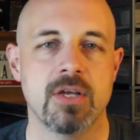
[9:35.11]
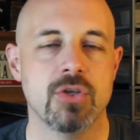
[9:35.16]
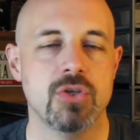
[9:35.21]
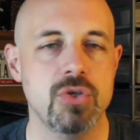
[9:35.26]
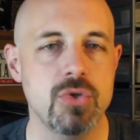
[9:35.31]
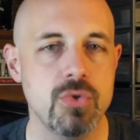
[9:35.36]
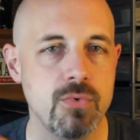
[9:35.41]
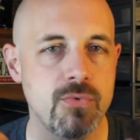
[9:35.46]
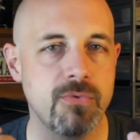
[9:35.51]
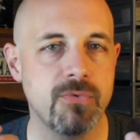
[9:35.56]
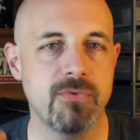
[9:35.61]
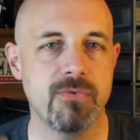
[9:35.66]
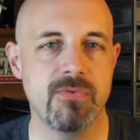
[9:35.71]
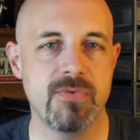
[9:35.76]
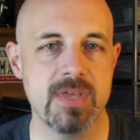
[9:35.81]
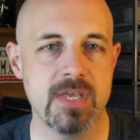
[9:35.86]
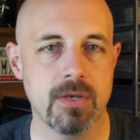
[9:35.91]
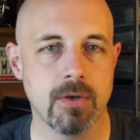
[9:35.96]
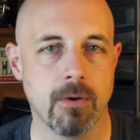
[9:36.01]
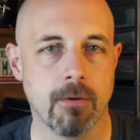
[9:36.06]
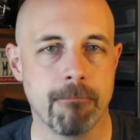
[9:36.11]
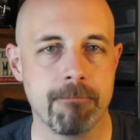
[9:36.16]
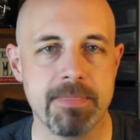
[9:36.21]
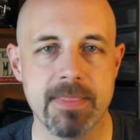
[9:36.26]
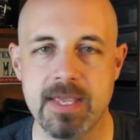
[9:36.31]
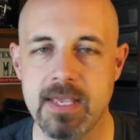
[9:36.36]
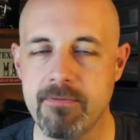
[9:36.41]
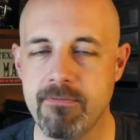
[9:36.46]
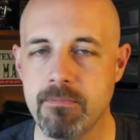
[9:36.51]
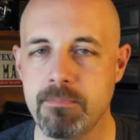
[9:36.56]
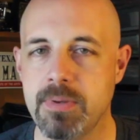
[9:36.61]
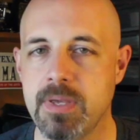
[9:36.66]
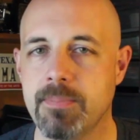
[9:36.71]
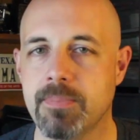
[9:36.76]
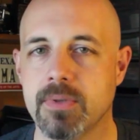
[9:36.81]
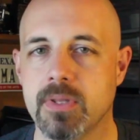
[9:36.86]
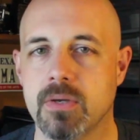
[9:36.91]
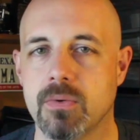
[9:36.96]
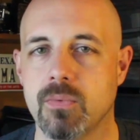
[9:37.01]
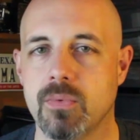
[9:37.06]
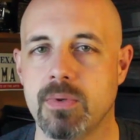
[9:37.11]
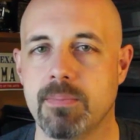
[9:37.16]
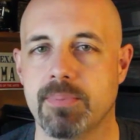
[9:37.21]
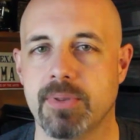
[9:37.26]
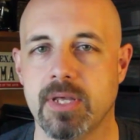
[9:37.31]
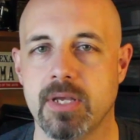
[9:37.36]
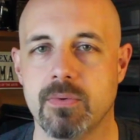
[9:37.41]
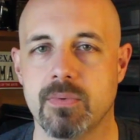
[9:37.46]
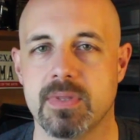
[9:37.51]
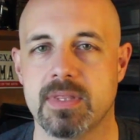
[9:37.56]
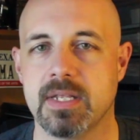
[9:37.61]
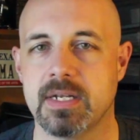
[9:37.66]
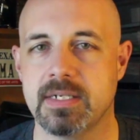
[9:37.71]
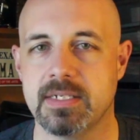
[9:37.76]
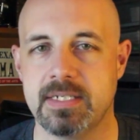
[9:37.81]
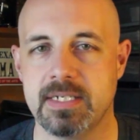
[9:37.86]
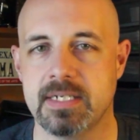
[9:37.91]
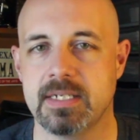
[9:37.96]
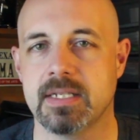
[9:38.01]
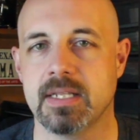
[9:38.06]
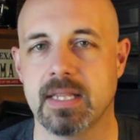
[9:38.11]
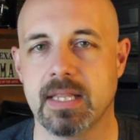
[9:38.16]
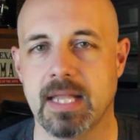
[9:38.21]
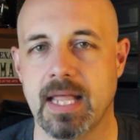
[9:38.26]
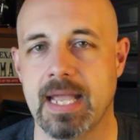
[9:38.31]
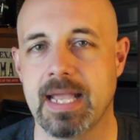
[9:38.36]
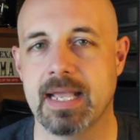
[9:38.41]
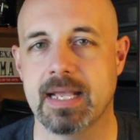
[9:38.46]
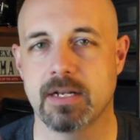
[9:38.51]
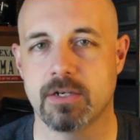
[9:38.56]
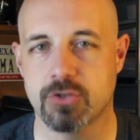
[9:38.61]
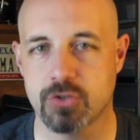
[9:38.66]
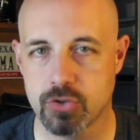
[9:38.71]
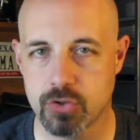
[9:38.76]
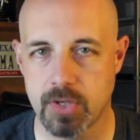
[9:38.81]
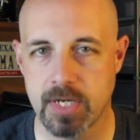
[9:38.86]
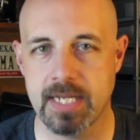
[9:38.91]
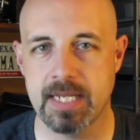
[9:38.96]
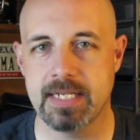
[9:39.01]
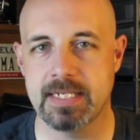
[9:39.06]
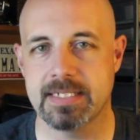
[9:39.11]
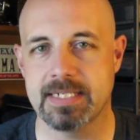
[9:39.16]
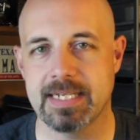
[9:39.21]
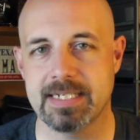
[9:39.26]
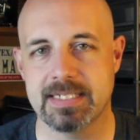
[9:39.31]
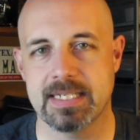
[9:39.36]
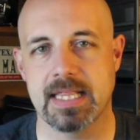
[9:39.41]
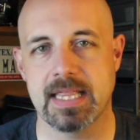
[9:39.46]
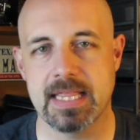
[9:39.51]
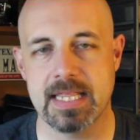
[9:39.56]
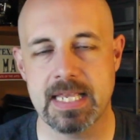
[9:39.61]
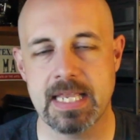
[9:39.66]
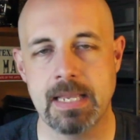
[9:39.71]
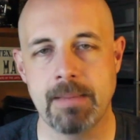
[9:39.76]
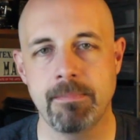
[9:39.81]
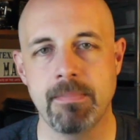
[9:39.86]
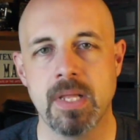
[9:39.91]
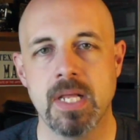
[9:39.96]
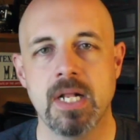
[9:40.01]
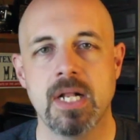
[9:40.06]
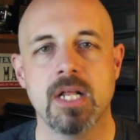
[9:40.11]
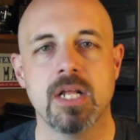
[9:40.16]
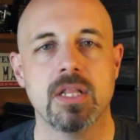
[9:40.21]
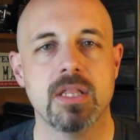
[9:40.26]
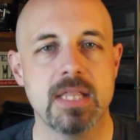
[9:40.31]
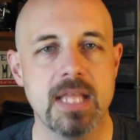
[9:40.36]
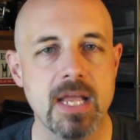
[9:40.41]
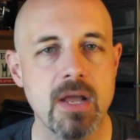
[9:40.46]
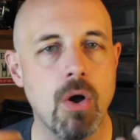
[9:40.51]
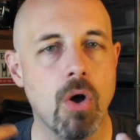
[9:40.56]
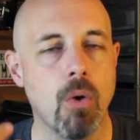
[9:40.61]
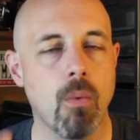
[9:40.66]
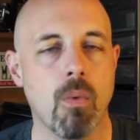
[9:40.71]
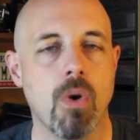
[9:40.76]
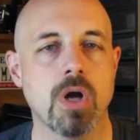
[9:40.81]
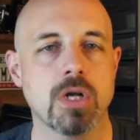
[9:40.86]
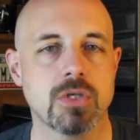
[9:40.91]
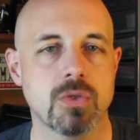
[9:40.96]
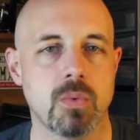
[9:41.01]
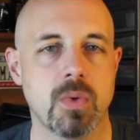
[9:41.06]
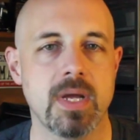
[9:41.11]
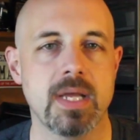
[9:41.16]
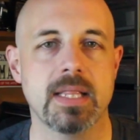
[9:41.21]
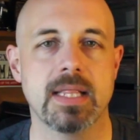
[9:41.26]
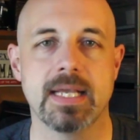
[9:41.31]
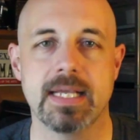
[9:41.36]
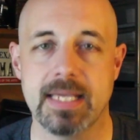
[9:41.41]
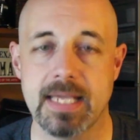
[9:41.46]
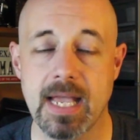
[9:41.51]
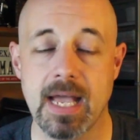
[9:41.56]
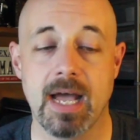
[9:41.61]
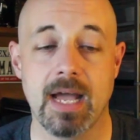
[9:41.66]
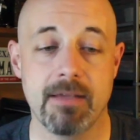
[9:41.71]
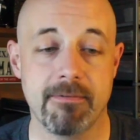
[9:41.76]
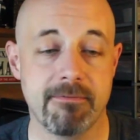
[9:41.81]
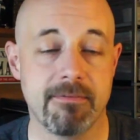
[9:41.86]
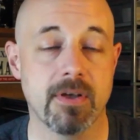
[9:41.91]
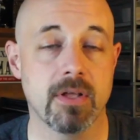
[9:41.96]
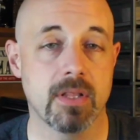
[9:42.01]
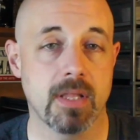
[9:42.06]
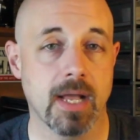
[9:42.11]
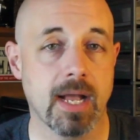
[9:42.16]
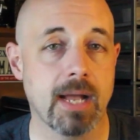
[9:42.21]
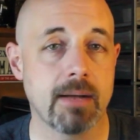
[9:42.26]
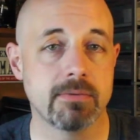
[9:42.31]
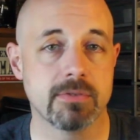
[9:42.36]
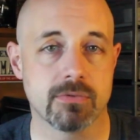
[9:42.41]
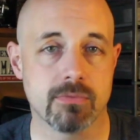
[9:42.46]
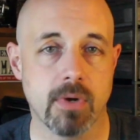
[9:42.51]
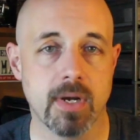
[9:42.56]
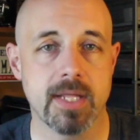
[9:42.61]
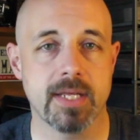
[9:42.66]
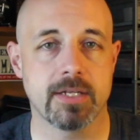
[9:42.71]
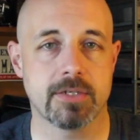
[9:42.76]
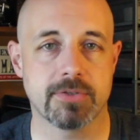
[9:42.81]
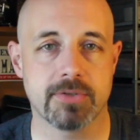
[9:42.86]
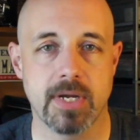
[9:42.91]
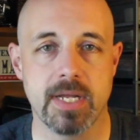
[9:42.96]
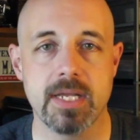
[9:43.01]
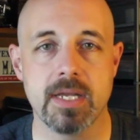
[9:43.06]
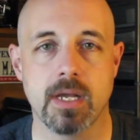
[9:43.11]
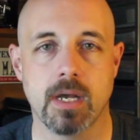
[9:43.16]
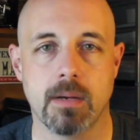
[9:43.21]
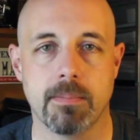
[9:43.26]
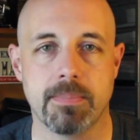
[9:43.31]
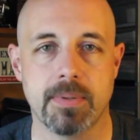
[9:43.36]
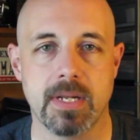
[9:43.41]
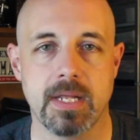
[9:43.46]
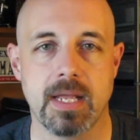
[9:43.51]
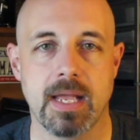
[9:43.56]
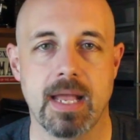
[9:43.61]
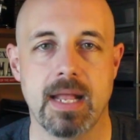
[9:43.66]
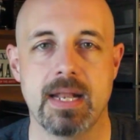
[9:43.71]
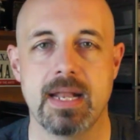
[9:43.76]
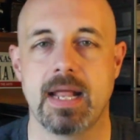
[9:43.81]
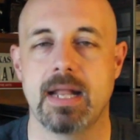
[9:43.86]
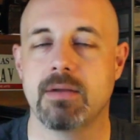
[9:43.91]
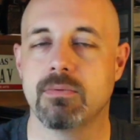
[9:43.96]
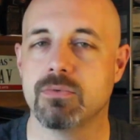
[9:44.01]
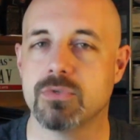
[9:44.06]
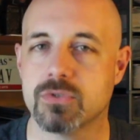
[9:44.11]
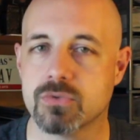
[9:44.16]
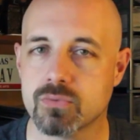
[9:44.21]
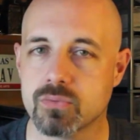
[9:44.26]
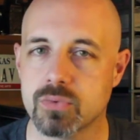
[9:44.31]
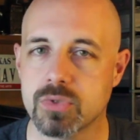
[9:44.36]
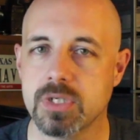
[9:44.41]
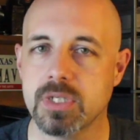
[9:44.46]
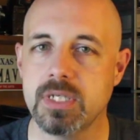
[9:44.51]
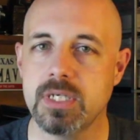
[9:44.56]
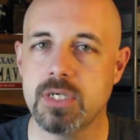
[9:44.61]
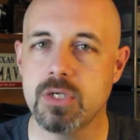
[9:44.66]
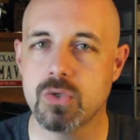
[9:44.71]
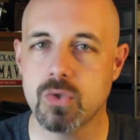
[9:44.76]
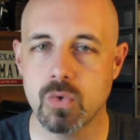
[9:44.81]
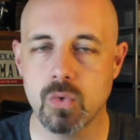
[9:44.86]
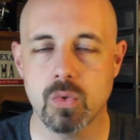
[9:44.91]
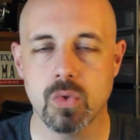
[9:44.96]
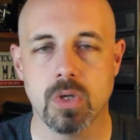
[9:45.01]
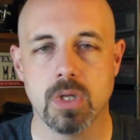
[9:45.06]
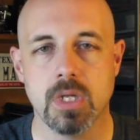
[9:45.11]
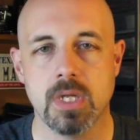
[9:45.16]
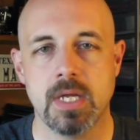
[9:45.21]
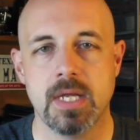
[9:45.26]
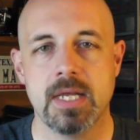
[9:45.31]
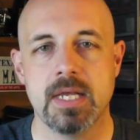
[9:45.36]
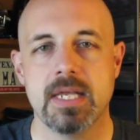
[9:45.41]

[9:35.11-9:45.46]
you feel, even people that we played with that didn't like trains as a theme, they all walked away like, yeah, I felt like I was running a train company. And it was really cool.